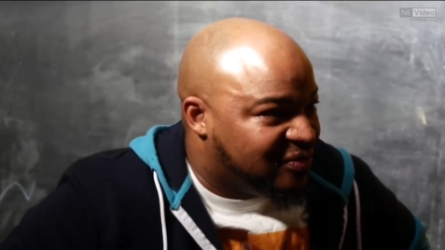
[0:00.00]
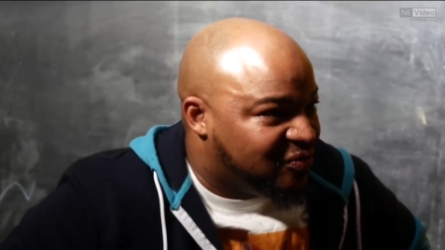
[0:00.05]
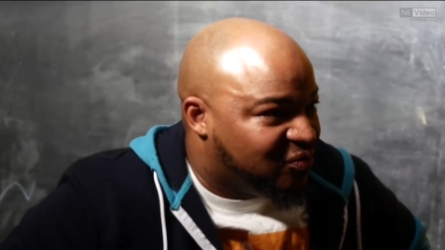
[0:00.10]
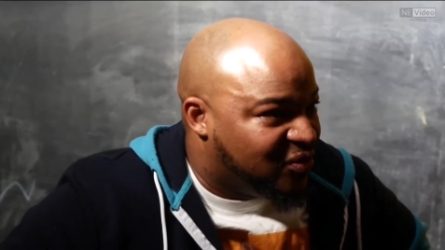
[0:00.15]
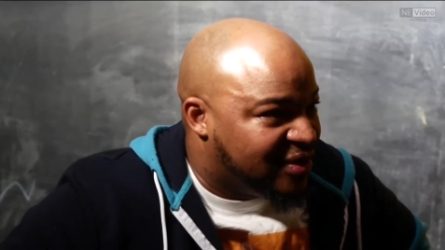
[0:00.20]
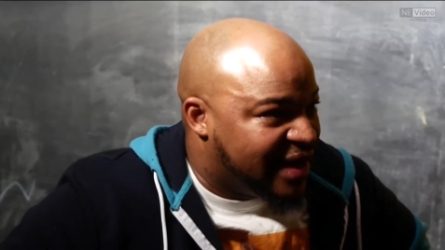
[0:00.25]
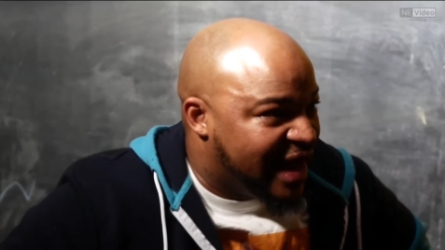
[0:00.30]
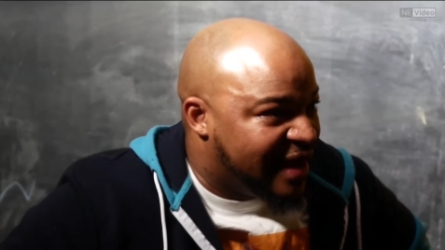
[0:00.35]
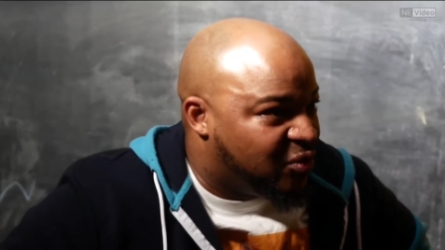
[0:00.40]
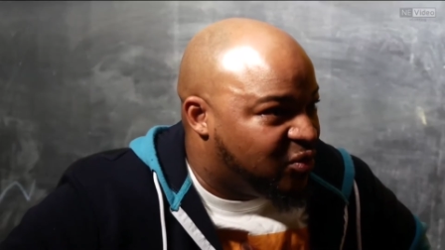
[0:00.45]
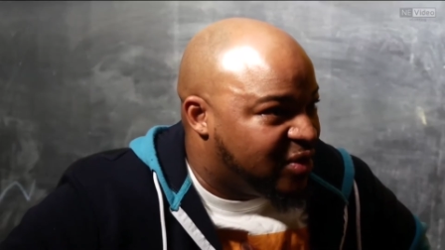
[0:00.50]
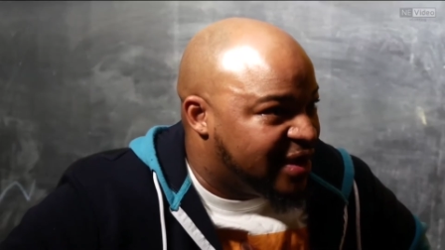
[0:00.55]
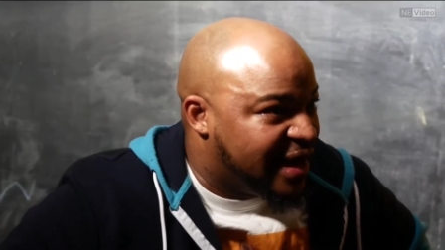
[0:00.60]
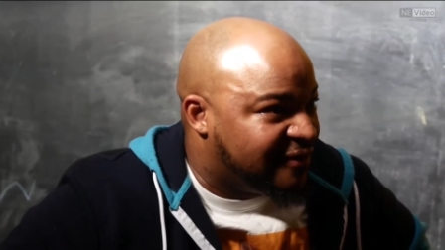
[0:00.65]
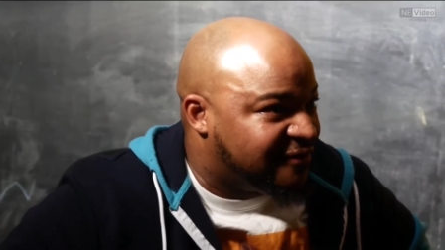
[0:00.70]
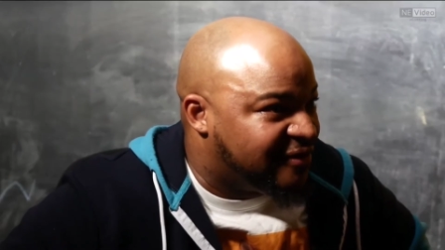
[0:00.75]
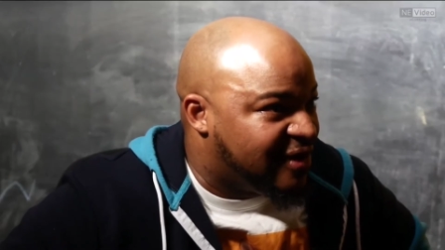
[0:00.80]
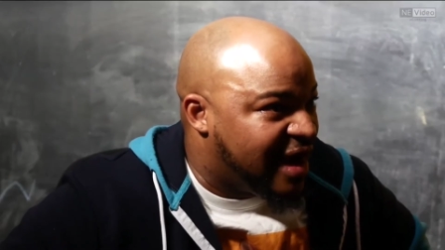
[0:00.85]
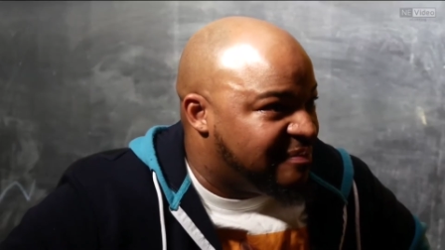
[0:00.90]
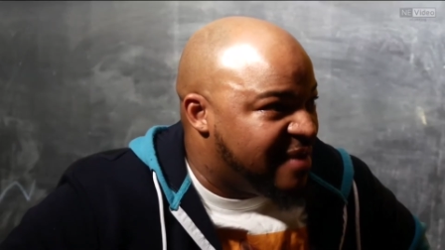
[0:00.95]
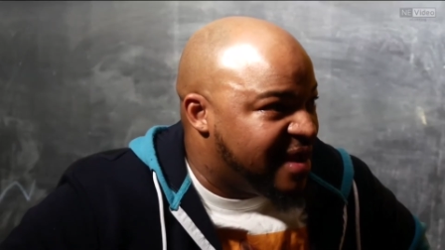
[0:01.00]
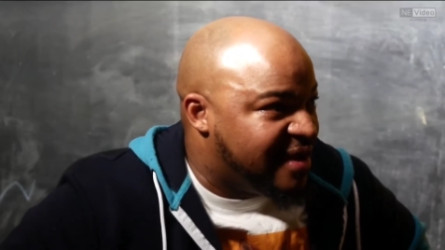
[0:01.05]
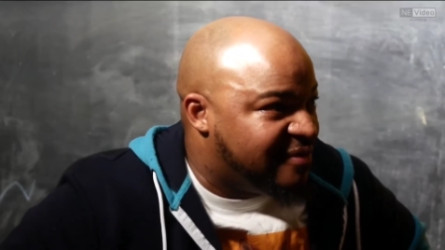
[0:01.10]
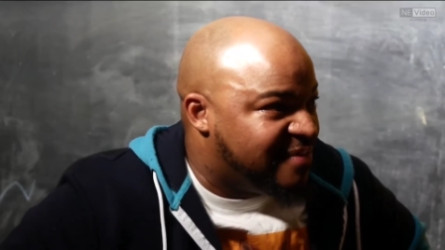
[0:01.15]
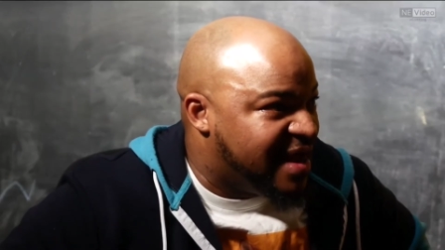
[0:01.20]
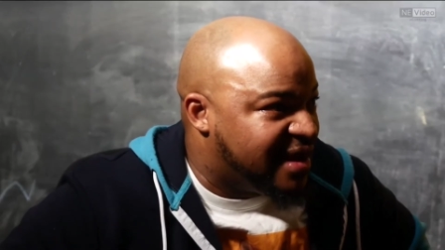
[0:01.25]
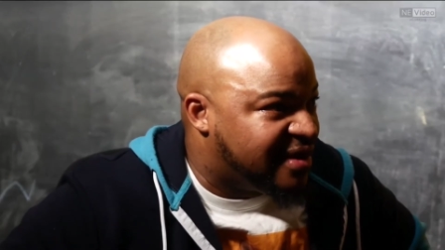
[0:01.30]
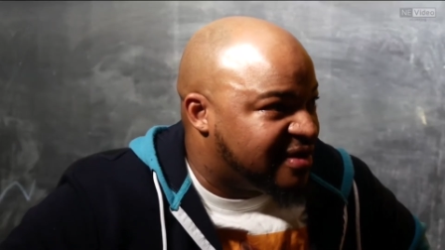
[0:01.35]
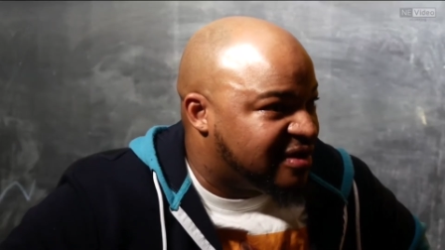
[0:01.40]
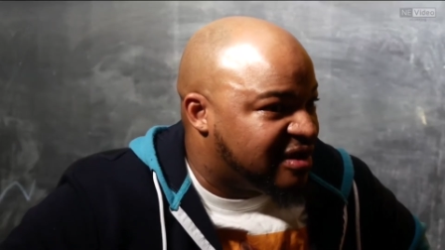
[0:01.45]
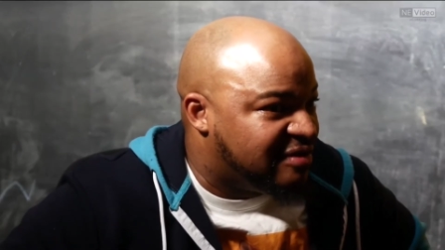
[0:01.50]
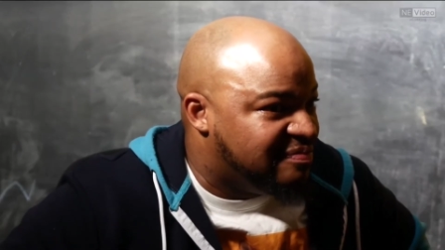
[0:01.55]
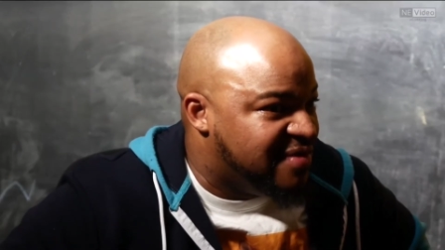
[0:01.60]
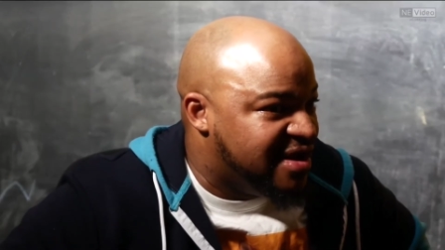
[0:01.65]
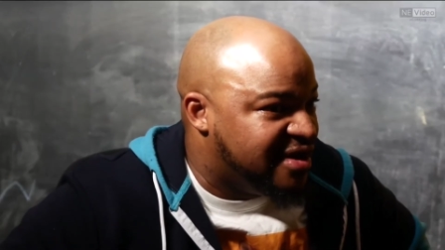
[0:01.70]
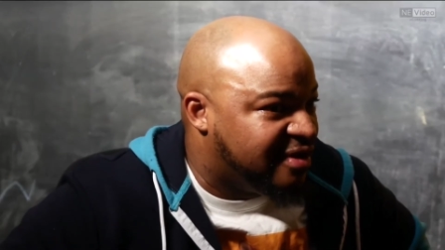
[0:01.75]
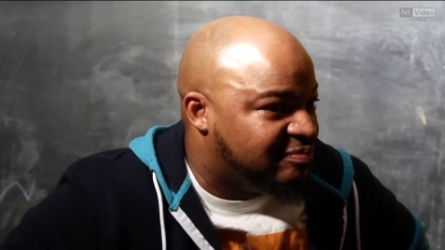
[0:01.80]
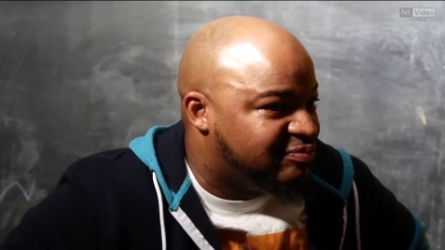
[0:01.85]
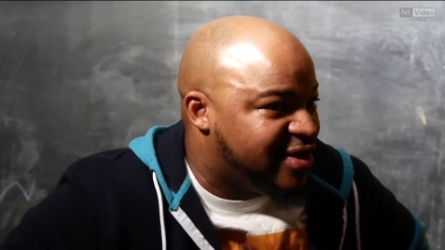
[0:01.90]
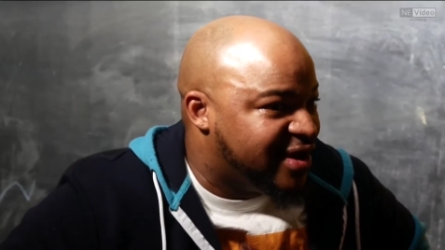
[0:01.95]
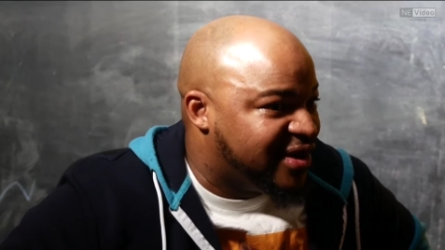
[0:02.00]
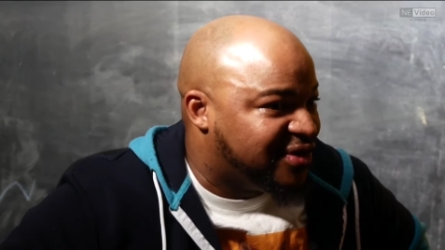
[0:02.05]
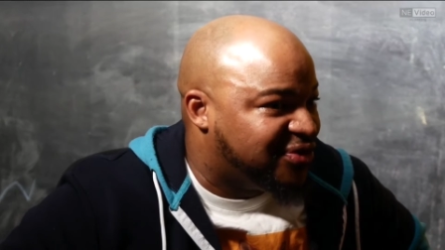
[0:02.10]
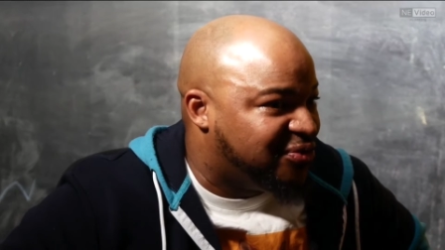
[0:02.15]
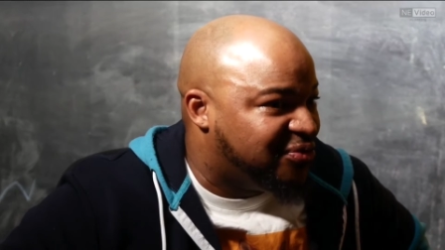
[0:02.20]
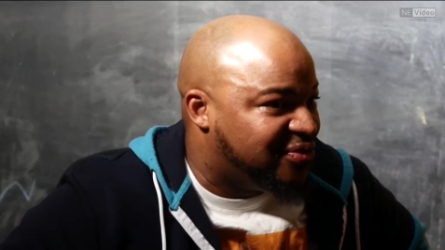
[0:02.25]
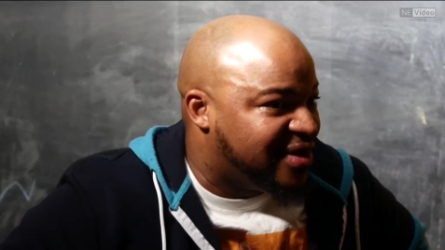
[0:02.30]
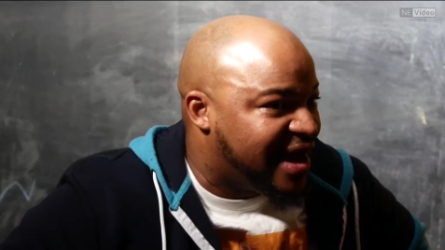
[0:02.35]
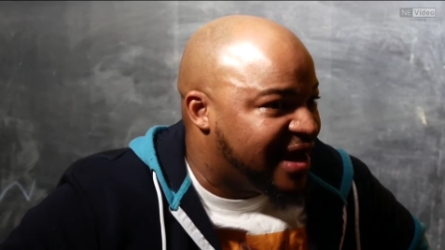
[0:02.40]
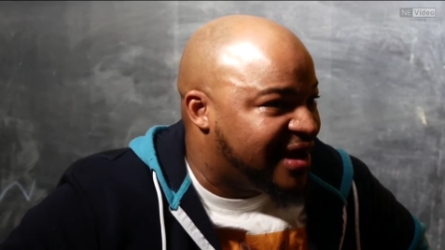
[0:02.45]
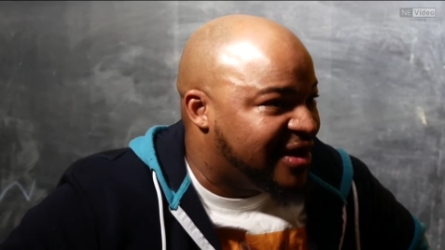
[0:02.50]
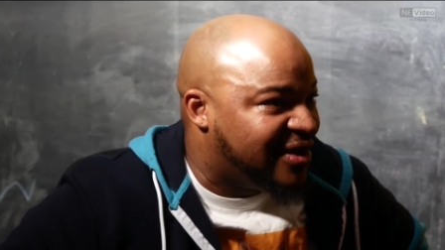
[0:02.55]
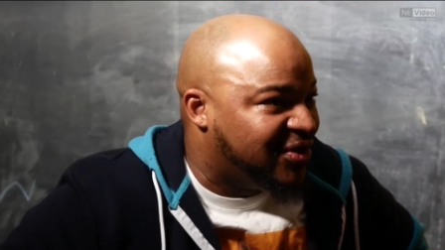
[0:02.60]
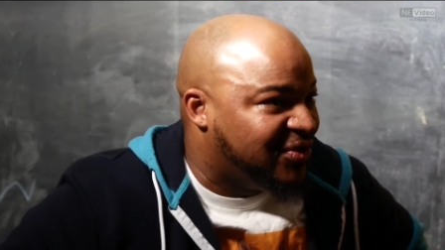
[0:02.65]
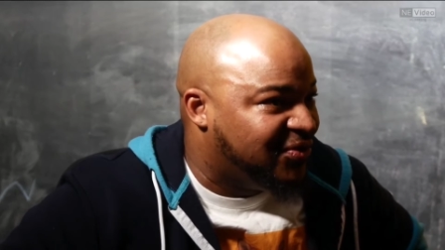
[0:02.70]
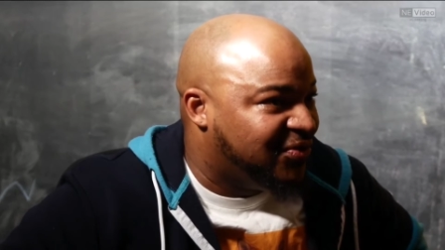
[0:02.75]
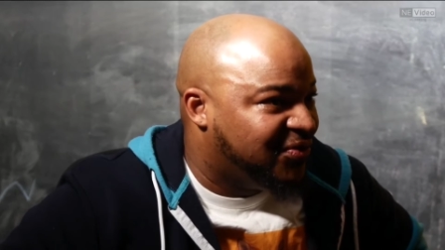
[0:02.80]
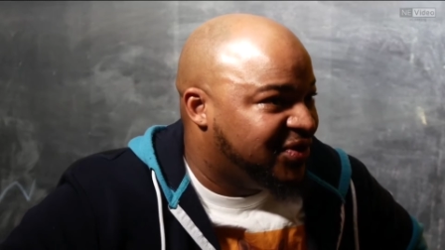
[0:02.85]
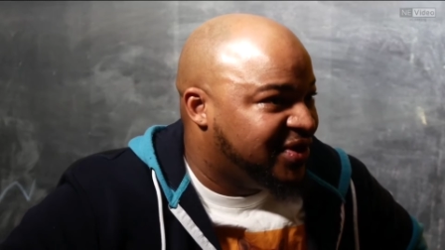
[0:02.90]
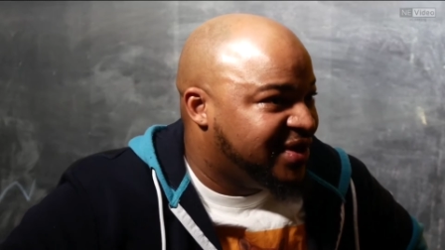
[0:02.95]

whenever I make a comedic breakthrough now,